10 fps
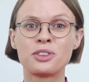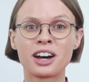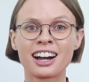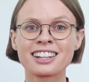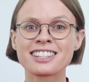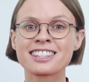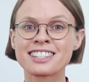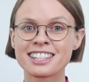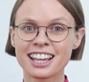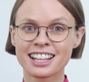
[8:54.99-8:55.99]
That's
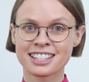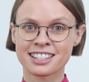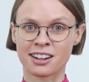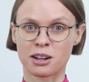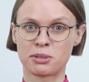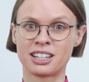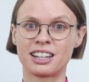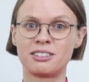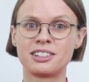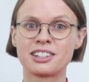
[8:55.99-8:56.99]
6 common
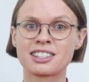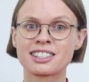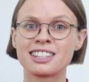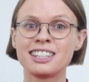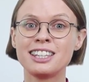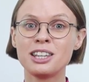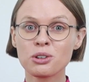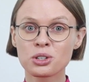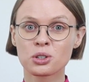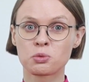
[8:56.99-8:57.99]
errors
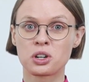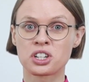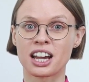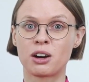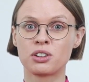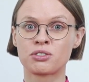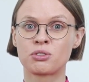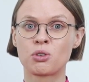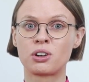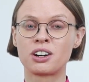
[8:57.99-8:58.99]
you should watch out
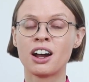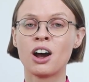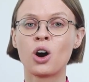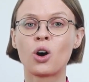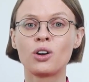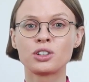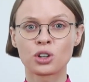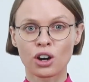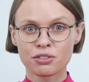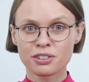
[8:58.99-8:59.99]
for on
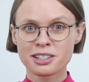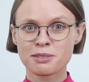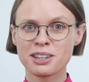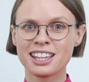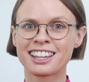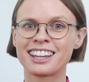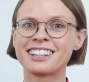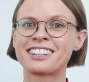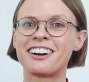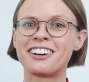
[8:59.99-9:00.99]
TOEFL
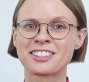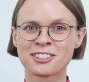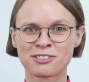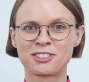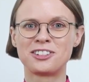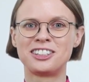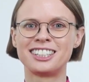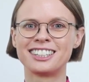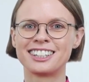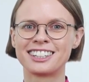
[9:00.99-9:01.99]
Speaking Task
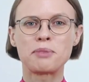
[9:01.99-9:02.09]
4.